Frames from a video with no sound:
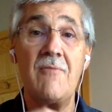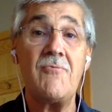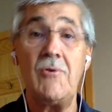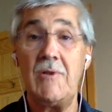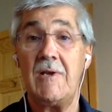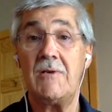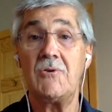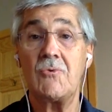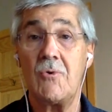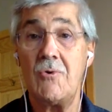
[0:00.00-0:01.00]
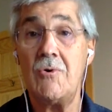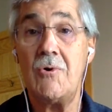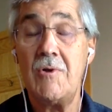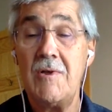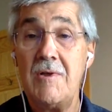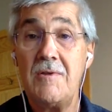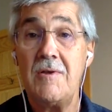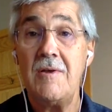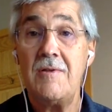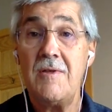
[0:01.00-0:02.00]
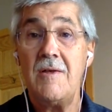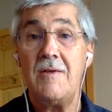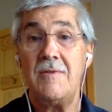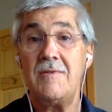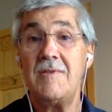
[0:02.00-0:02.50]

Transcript: fully control the